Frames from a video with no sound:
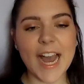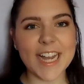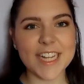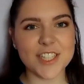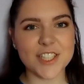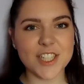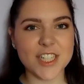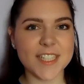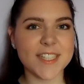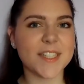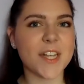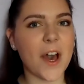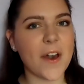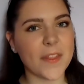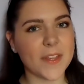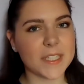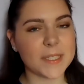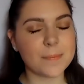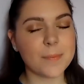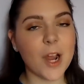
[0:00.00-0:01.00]
I just saw
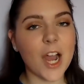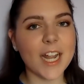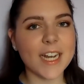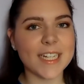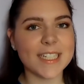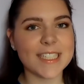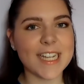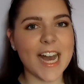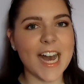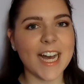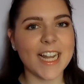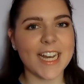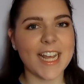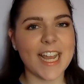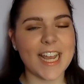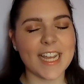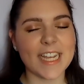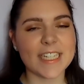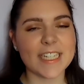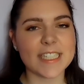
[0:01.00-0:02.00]
this product on
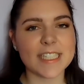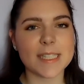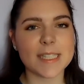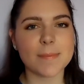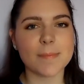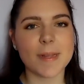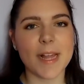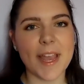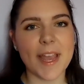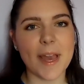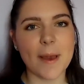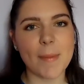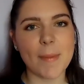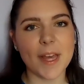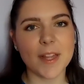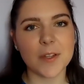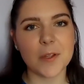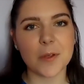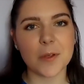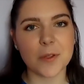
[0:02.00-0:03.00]
a display at
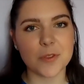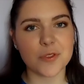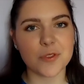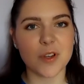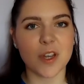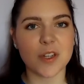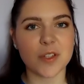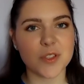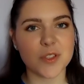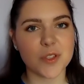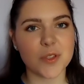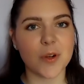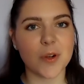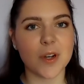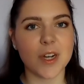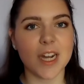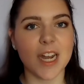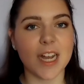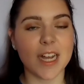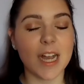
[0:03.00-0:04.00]
my local
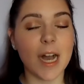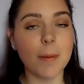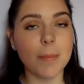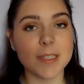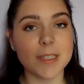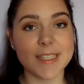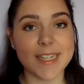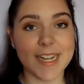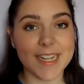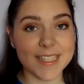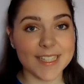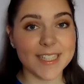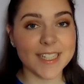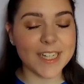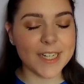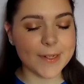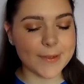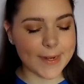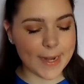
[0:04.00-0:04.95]
drugstore a couple days ago,